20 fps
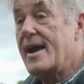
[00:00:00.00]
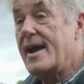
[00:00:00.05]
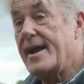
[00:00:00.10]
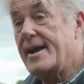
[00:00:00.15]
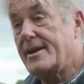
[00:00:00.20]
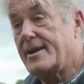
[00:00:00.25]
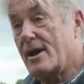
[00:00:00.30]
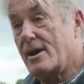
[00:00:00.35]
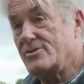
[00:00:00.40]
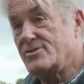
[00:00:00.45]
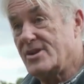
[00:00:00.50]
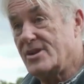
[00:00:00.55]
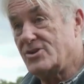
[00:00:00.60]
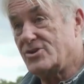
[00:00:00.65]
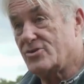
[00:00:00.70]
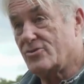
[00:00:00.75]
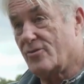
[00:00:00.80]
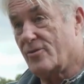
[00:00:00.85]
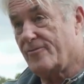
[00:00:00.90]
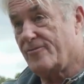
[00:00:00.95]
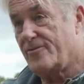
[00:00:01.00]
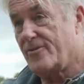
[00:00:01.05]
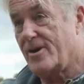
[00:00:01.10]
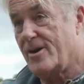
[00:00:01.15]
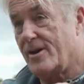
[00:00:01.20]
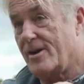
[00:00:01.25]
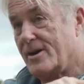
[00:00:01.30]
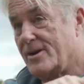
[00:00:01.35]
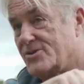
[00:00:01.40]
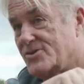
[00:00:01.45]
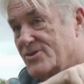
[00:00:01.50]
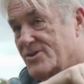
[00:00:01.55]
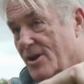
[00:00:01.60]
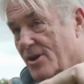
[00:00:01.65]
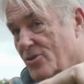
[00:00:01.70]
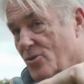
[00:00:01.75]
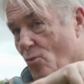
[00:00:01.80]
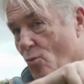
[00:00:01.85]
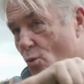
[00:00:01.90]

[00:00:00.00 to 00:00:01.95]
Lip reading: it goes into reverse and the